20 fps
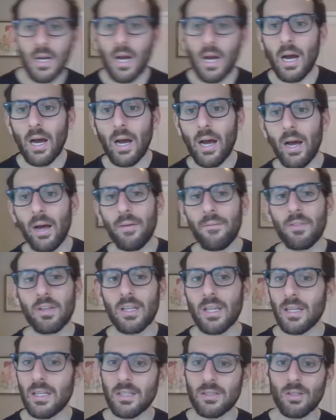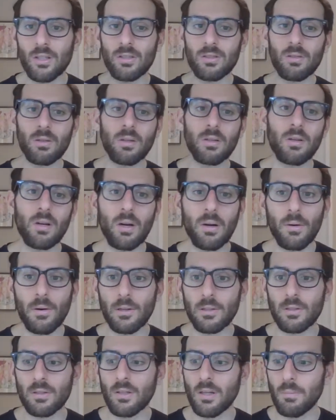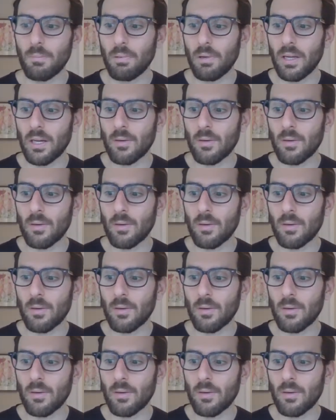Uh, the kidneys also are, are also going to play